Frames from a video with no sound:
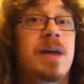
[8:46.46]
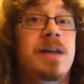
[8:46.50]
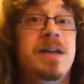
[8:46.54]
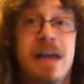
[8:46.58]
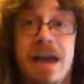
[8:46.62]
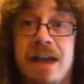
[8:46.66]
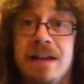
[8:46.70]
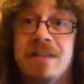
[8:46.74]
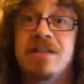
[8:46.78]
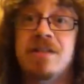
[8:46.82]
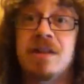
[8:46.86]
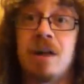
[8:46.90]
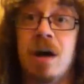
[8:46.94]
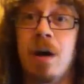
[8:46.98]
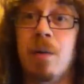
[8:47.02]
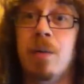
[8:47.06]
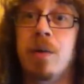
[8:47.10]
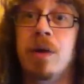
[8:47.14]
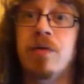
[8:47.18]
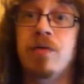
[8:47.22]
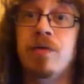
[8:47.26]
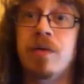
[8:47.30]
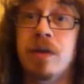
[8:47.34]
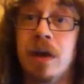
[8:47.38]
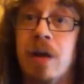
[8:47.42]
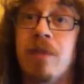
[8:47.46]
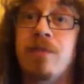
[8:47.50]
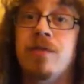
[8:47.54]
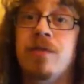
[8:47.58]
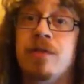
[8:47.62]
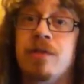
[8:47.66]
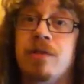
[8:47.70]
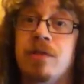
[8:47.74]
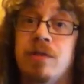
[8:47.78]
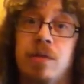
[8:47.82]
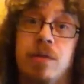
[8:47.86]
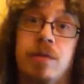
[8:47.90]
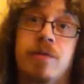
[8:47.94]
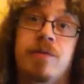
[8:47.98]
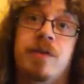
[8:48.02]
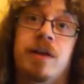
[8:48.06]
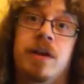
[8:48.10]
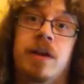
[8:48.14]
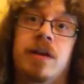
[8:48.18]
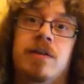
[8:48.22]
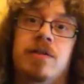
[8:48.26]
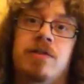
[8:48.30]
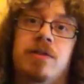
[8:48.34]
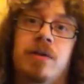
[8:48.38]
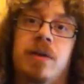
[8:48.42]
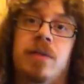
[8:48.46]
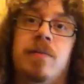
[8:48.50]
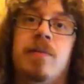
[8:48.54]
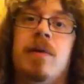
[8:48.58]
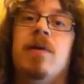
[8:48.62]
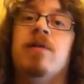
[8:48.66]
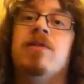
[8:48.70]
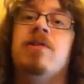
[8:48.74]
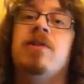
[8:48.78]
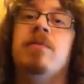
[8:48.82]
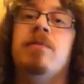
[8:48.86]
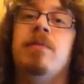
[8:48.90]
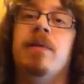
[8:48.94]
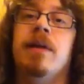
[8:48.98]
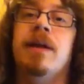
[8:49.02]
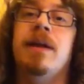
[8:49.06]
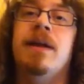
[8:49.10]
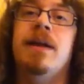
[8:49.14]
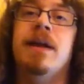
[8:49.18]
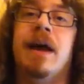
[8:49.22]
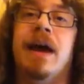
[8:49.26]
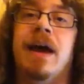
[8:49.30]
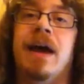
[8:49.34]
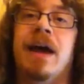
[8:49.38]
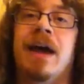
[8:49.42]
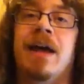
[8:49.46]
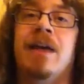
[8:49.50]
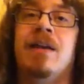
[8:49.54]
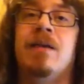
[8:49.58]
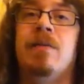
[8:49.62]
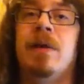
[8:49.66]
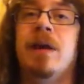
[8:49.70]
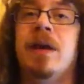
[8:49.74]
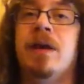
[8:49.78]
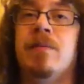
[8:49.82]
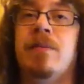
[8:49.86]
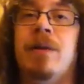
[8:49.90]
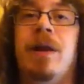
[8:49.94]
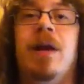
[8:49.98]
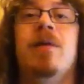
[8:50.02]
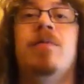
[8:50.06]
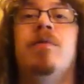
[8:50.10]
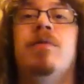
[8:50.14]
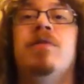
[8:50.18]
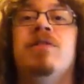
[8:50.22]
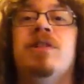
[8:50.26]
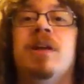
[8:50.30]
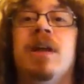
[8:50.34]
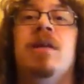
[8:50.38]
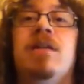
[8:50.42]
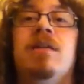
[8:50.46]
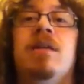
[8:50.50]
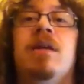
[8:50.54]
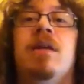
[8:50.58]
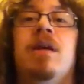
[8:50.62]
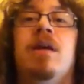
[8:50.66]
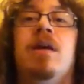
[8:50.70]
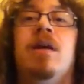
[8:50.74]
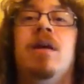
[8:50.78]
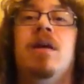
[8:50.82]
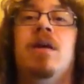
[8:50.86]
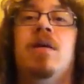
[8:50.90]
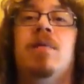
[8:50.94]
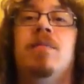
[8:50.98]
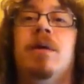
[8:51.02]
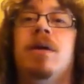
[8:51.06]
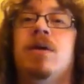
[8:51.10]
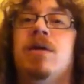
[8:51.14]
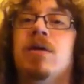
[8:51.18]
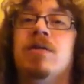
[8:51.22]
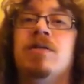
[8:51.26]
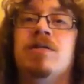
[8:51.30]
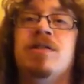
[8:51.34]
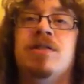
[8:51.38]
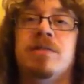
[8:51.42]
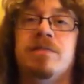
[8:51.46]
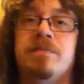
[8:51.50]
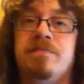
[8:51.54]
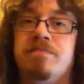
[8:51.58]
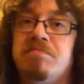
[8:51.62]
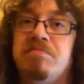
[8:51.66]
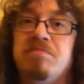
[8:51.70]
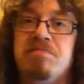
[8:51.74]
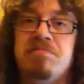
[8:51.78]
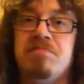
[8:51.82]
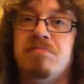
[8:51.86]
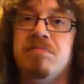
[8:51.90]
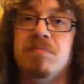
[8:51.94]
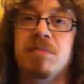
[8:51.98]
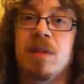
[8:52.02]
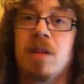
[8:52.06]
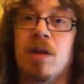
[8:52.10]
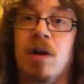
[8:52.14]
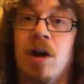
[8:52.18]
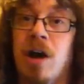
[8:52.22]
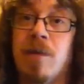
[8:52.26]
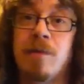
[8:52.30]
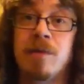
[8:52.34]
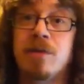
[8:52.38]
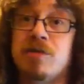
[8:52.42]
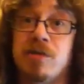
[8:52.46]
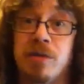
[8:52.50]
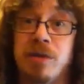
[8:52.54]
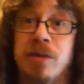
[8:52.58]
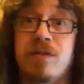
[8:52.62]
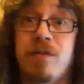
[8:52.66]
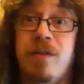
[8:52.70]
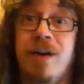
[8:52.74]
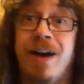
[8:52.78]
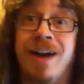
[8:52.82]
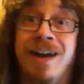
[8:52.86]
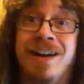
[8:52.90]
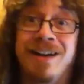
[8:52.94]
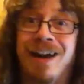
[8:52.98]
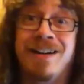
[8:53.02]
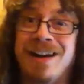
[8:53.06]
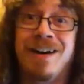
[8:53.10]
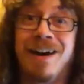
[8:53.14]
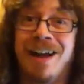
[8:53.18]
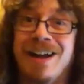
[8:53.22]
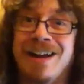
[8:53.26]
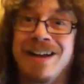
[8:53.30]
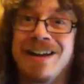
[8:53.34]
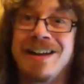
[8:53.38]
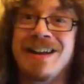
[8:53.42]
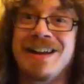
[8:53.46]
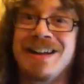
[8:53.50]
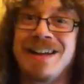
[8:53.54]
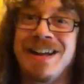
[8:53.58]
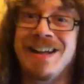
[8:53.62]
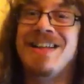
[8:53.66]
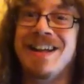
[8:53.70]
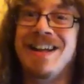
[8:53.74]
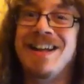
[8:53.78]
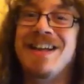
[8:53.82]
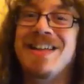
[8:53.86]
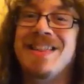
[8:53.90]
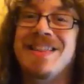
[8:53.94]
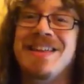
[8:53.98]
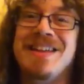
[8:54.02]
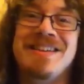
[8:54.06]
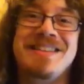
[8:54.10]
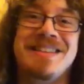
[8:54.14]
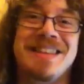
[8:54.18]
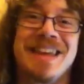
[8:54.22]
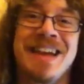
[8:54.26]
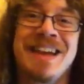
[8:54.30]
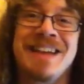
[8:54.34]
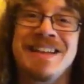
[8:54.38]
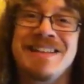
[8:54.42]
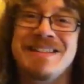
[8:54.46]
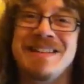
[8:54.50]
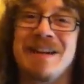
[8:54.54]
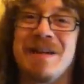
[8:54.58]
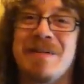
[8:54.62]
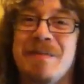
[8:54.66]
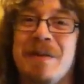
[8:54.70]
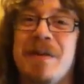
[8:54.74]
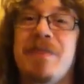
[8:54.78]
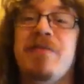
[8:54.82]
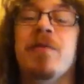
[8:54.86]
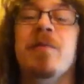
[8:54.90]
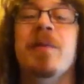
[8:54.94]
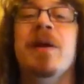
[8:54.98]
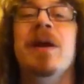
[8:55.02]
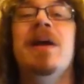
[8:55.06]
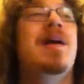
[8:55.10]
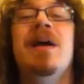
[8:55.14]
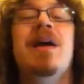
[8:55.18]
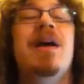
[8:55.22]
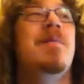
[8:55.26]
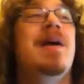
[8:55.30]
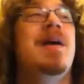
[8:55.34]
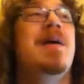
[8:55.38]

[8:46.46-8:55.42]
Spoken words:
Yes, I would have loved to have seen Sonic Mars complete and in a playable state, because I'm a Sonic fan. These things are big for me.